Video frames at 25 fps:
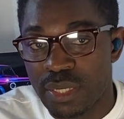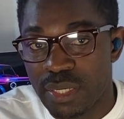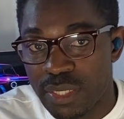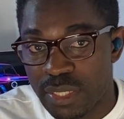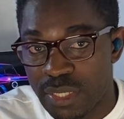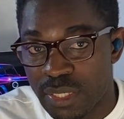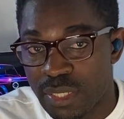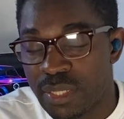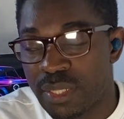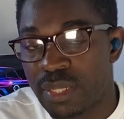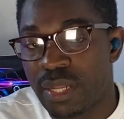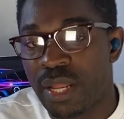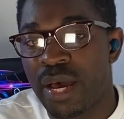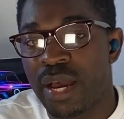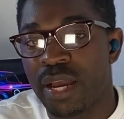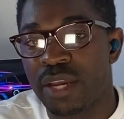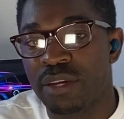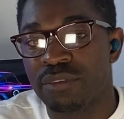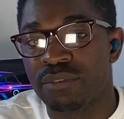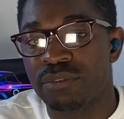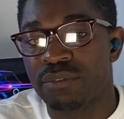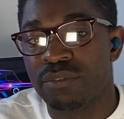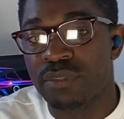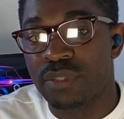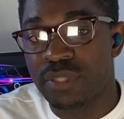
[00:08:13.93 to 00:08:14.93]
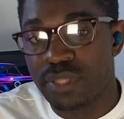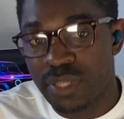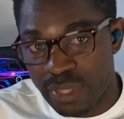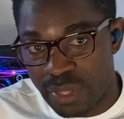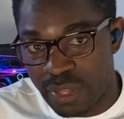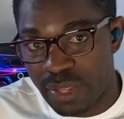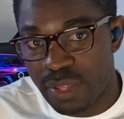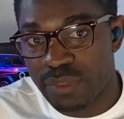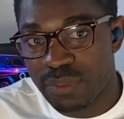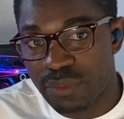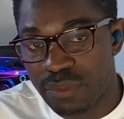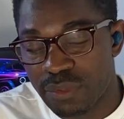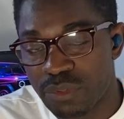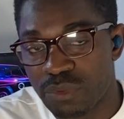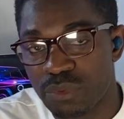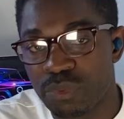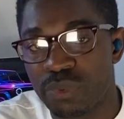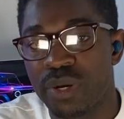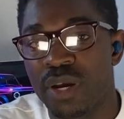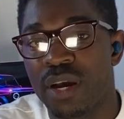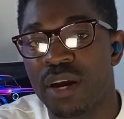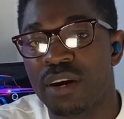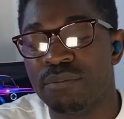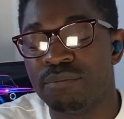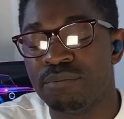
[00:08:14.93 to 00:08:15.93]
in life, that you
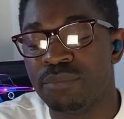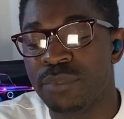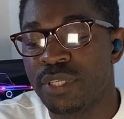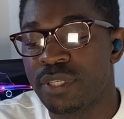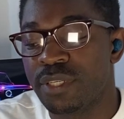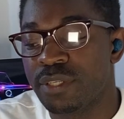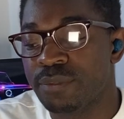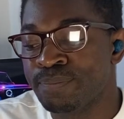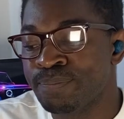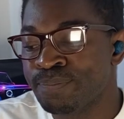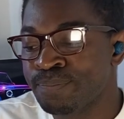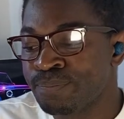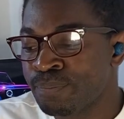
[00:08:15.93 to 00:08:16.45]
have meaning.